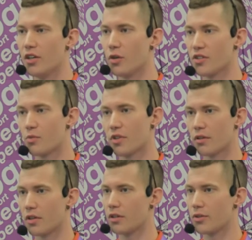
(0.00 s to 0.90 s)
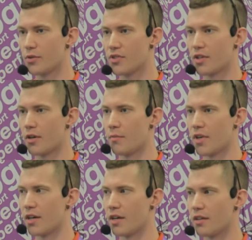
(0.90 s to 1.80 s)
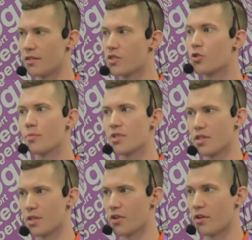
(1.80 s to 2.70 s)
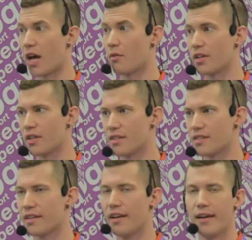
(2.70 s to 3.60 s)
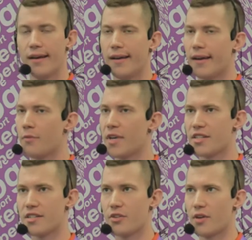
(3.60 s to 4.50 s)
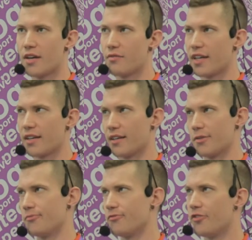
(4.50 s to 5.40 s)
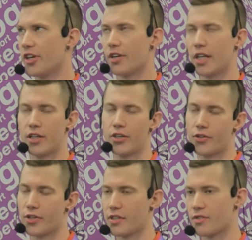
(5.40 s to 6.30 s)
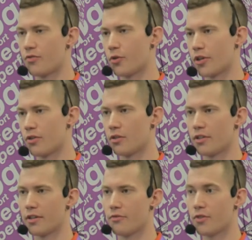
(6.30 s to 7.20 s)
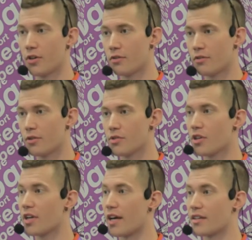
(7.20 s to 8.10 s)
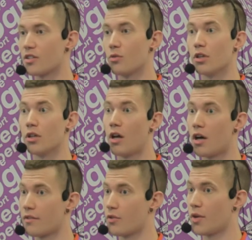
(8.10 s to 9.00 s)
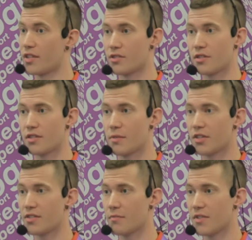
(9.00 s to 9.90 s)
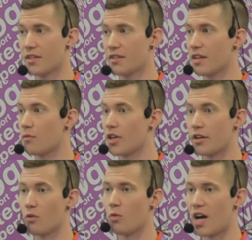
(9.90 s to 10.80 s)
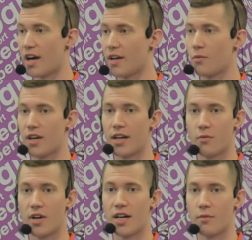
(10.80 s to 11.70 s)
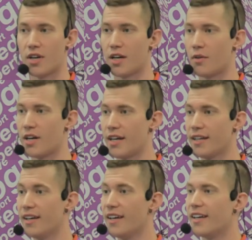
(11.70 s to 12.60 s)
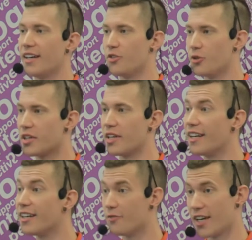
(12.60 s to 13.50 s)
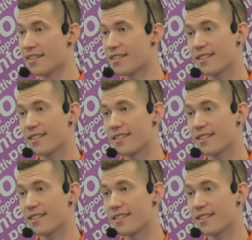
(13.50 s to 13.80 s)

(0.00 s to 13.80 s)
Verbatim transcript: you also want to include some uh, descriptions about how it is, imagine you have like a very curious four-year-old on the phone who's going to ask you a lot of questions about something. They want to know why, why, why, why, why. If you can in advance